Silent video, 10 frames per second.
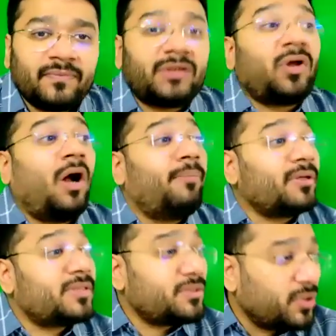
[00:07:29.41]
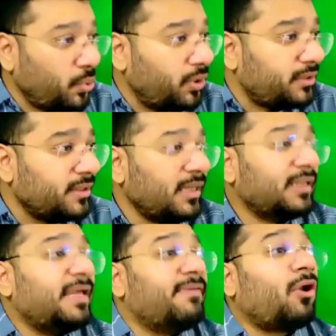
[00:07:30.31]
The thought process was old.
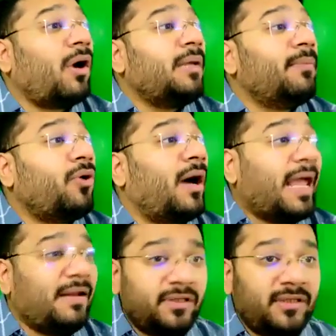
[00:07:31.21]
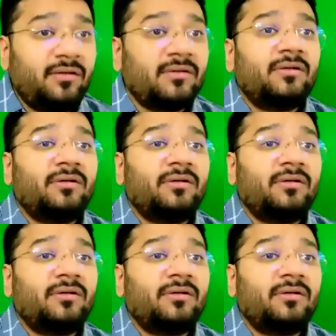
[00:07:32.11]
They were not able to align with the